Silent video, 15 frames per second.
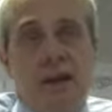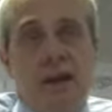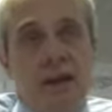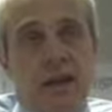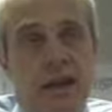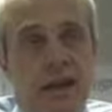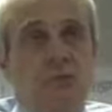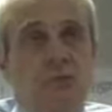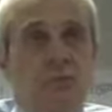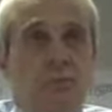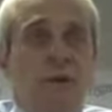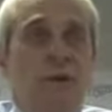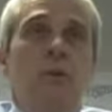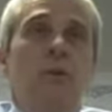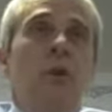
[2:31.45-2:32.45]
and it counts the
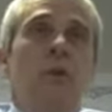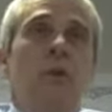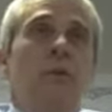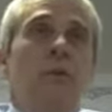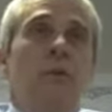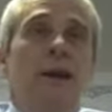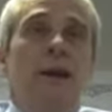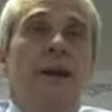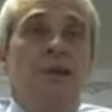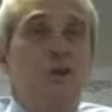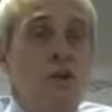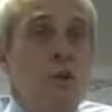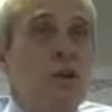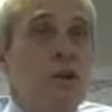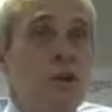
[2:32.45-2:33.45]
people coming in the market, so
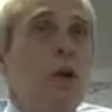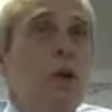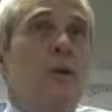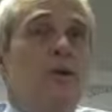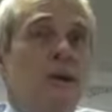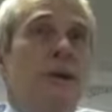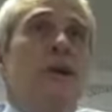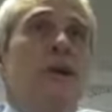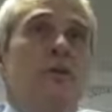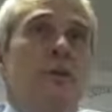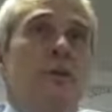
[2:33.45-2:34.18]
we know it's accurate.